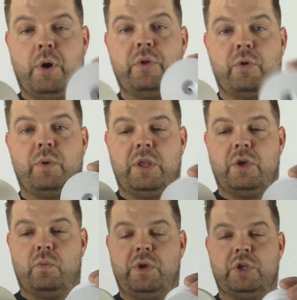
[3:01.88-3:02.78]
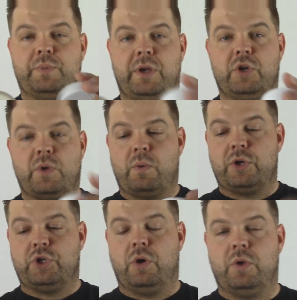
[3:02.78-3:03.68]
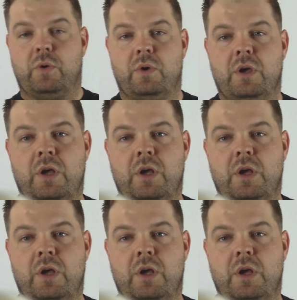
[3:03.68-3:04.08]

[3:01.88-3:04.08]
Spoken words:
Both are really good wheels, but here's what I want to show you.